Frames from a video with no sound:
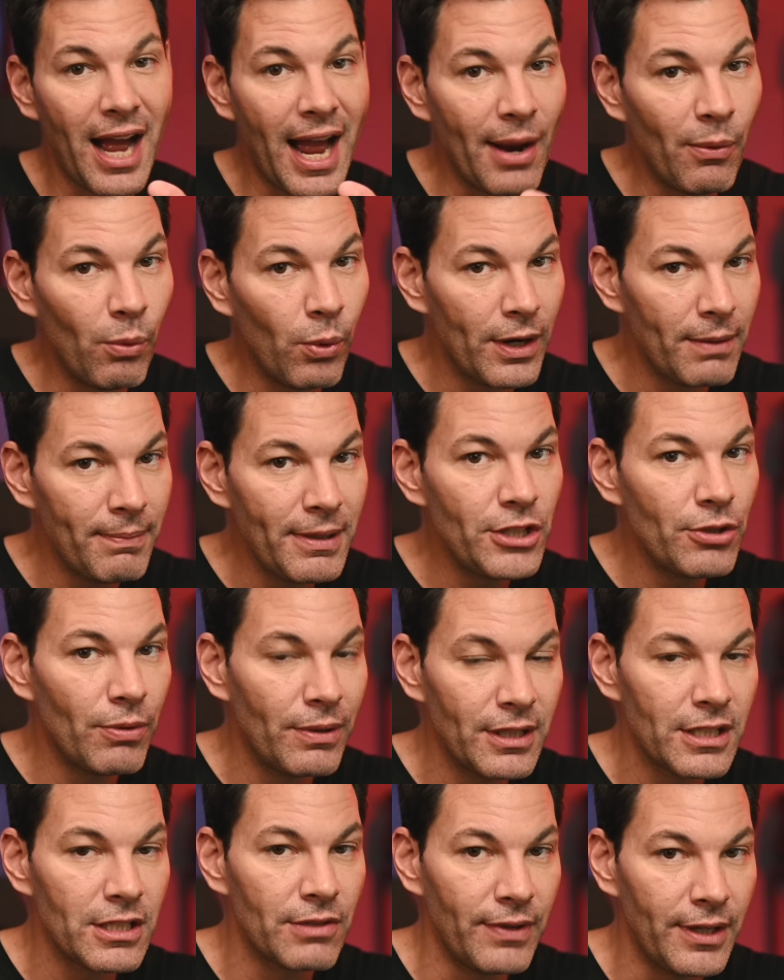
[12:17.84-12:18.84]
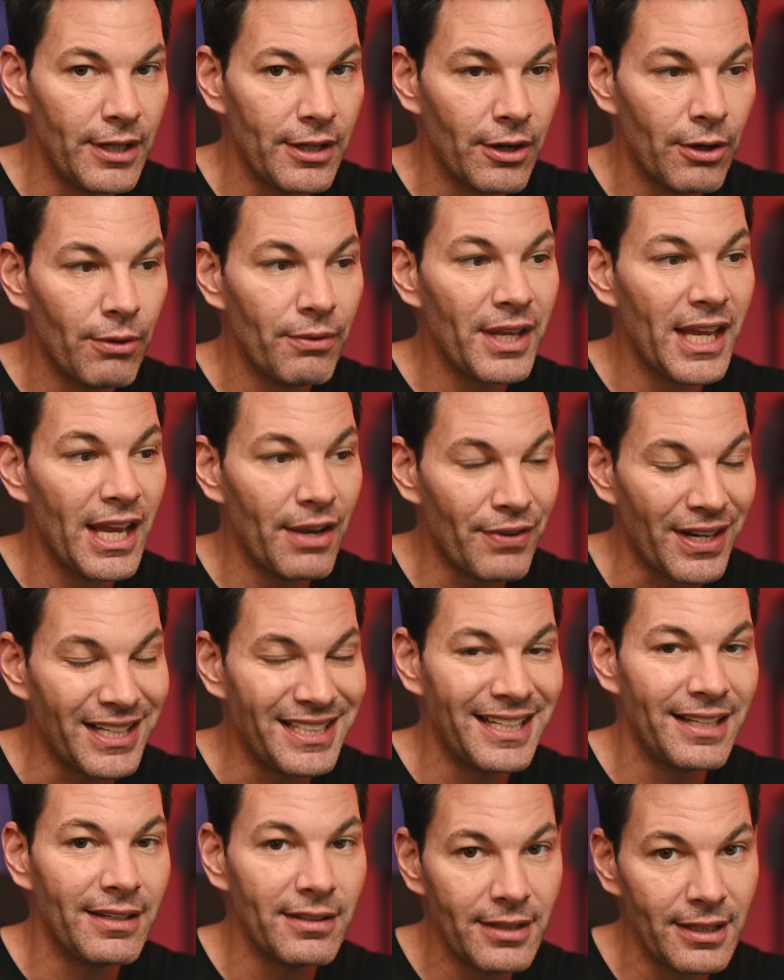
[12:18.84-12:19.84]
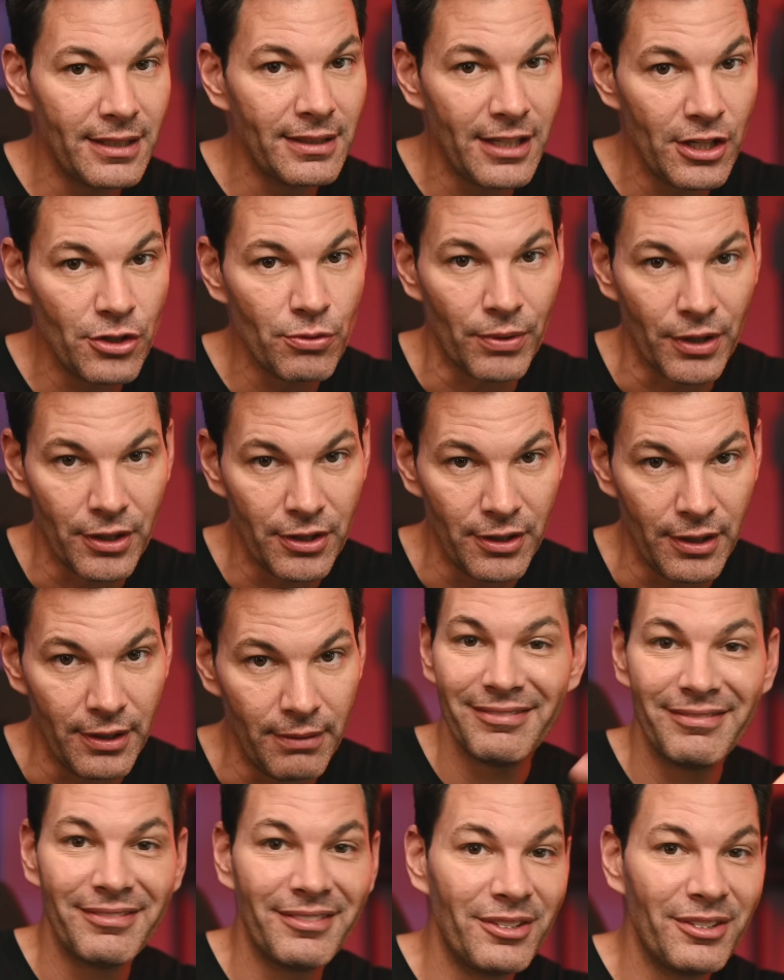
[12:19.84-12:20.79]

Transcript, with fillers: I wouldn't be doing this video if I didn't think these were good.